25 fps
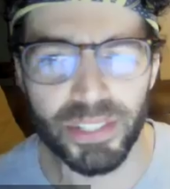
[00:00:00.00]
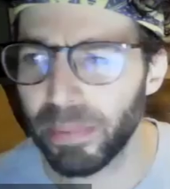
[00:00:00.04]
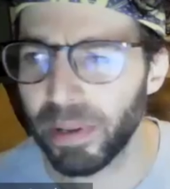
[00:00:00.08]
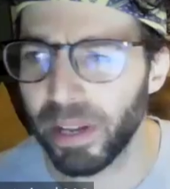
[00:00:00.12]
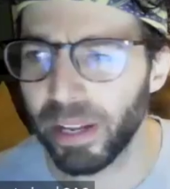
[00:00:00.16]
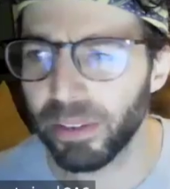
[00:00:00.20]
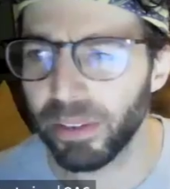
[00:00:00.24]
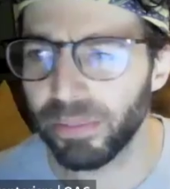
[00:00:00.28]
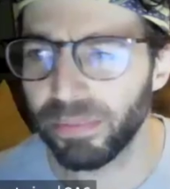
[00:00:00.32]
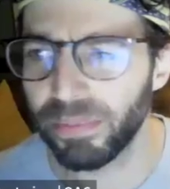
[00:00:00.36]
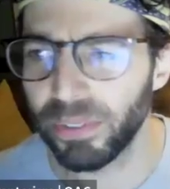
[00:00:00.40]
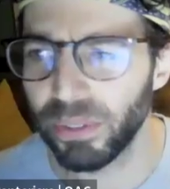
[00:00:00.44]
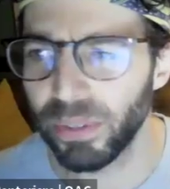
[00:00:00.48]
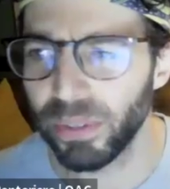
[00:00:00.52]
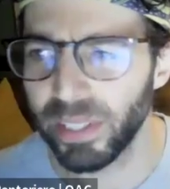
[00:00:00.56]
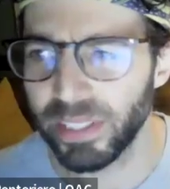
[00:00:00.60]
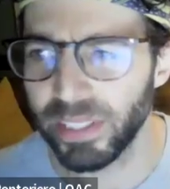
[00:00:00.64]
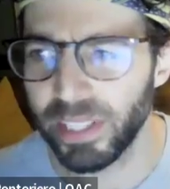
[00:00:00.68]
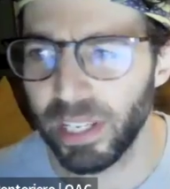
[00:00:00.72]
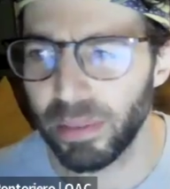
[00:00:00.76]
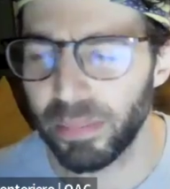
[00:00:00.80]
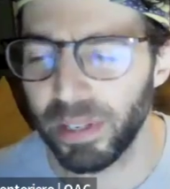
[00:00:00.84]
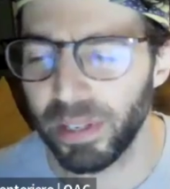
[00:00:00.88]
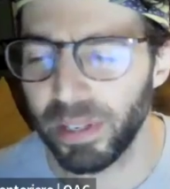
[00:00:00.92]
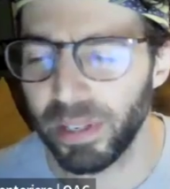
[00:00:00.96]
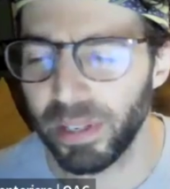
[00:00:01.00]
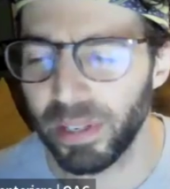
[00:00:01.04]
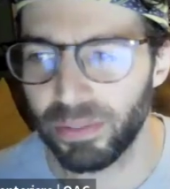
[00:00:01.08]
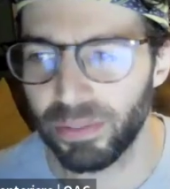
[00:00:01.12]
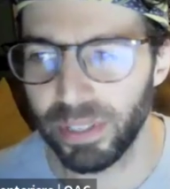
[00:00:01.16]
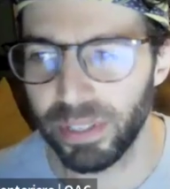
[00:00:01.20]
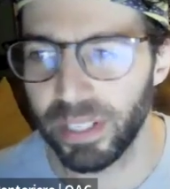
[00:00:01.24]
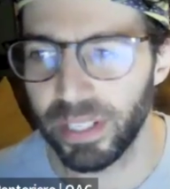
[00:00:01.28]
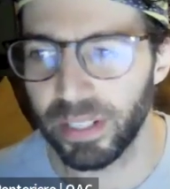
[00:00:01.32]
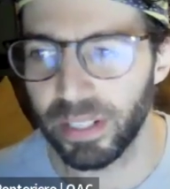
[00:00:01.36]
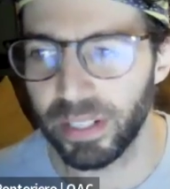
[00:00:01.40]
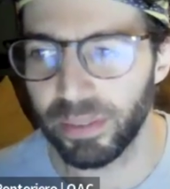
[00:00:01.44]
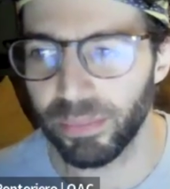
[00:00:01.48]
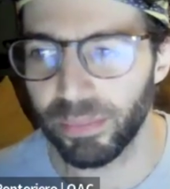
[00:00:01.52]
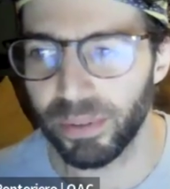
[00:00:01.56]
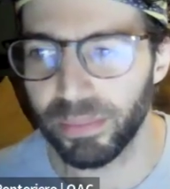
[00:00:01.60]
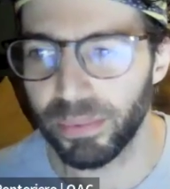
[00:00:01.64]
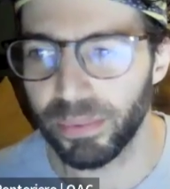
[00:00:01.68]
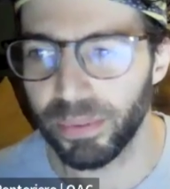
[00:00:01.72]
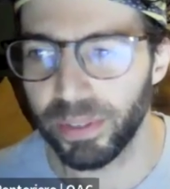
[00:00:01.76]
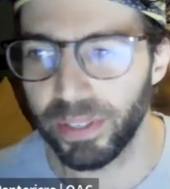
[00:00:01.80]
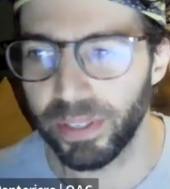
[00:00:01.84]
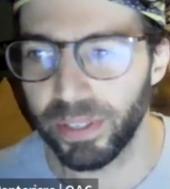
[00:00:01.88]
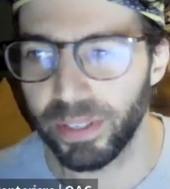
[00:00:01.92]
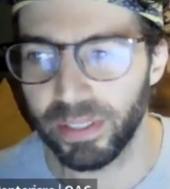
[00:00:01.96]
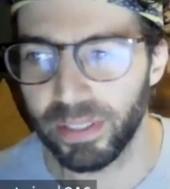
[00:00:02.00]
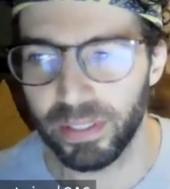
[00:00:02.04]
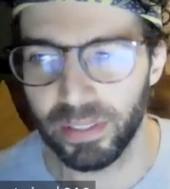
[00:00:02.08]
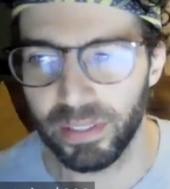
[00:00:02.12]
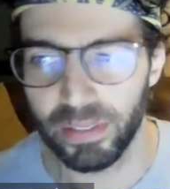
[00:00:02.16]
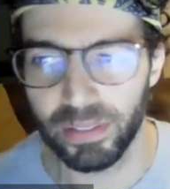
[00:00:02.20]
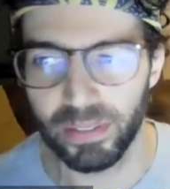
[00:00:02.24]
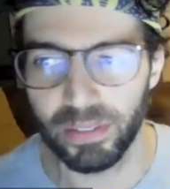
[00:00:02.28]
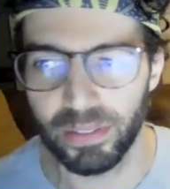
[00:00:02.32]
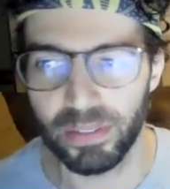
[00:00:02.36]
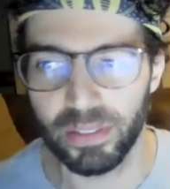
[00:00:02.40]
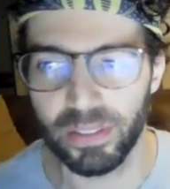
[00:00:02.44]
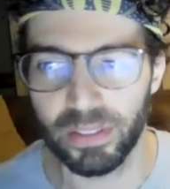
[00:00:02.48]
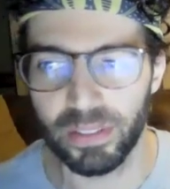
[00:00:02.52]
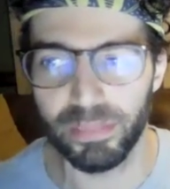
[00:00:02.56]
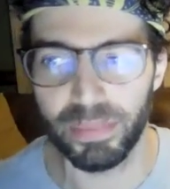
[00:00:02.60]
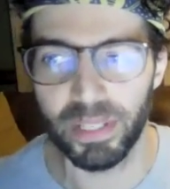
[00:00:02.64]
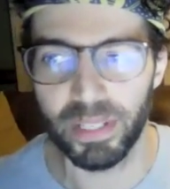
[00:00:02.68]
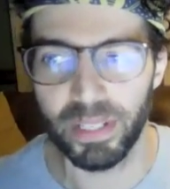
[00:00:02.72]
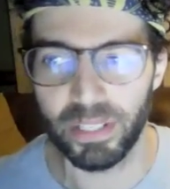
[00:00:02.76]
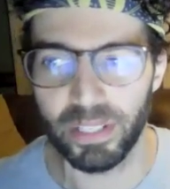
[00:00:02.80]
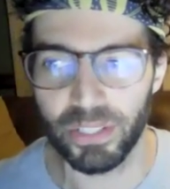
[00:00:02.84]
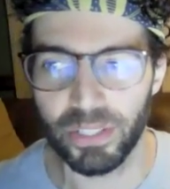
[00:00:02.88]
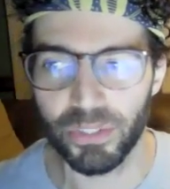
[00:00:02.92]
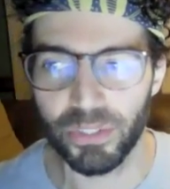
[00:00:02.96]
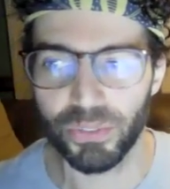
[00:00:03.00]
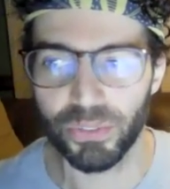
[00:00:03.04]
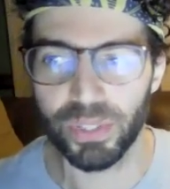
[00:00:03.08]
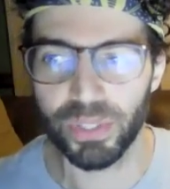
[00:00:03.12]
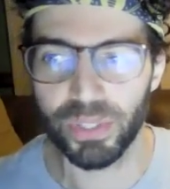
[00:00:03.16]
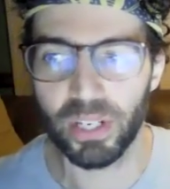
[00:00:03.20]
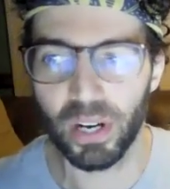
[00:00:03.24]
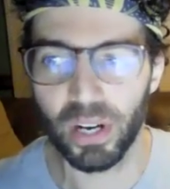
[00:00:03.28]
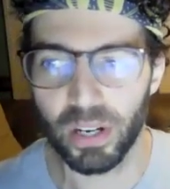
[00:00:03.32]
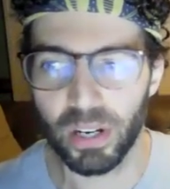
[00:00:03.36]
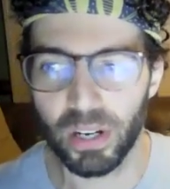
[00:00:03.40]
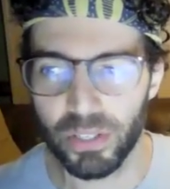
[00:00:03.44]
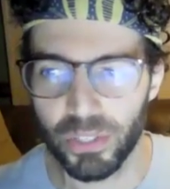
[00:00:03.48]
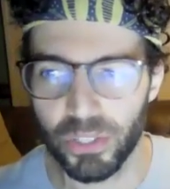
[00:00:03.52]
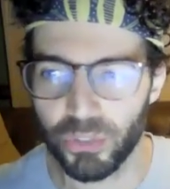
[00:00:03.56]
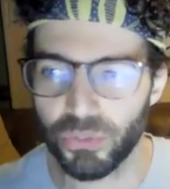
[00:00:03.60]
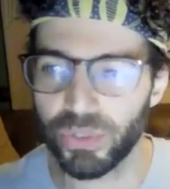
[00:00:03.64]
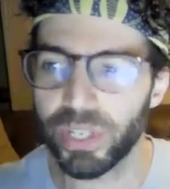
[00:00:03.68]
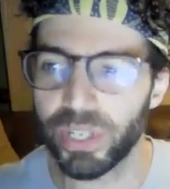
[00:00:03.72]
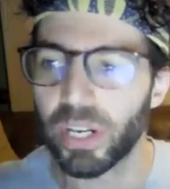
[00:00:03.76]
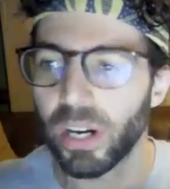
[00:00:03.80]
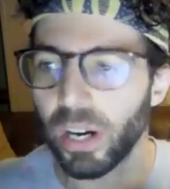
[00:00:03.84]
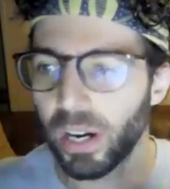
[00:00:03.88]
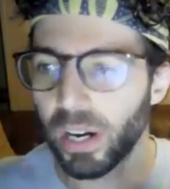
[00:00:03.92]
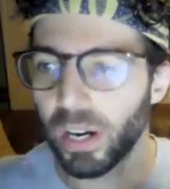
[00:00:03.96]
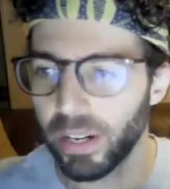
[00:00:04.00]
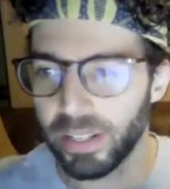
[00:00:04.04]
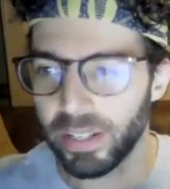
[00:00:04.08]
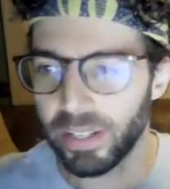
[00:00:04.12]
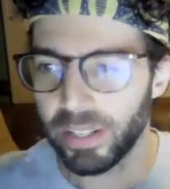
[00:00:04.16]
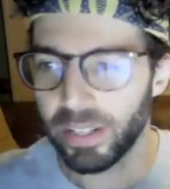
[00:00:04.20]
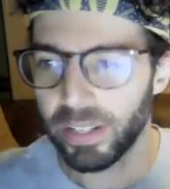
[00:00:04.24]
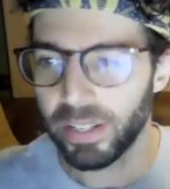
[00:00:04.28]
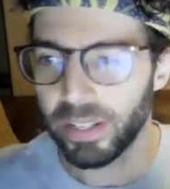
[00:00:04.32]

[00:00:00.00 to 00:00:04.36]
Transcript: Tampa had a few, I think Tampa had three at one point, competing streetcar, not